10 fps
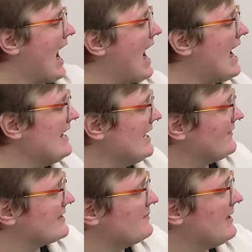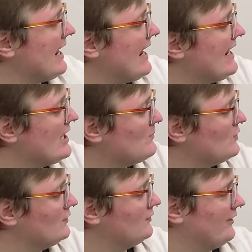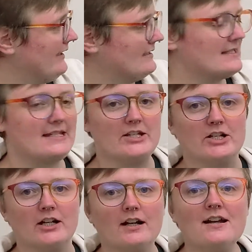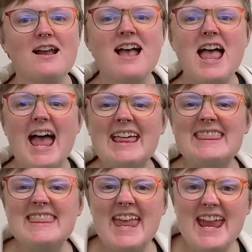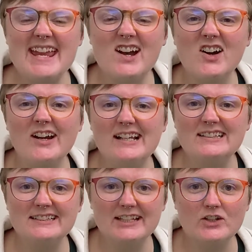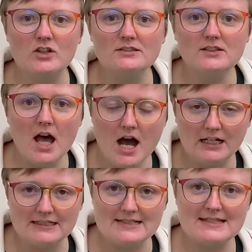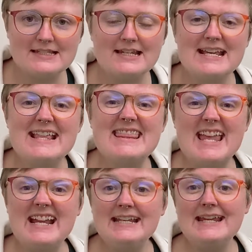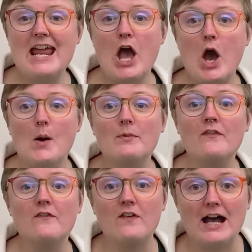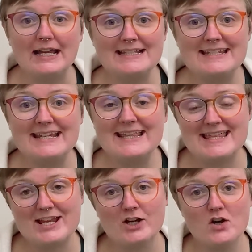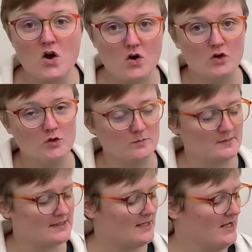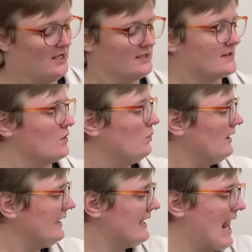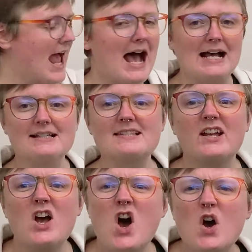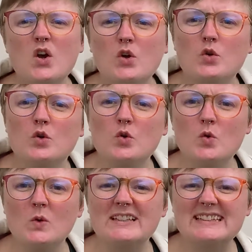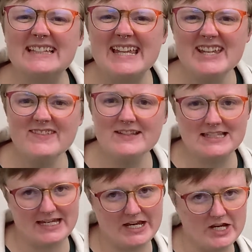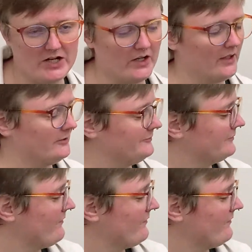I have some animal friends here, and they are a little lost. They need help finding their homes. So we're going to ask who lives here.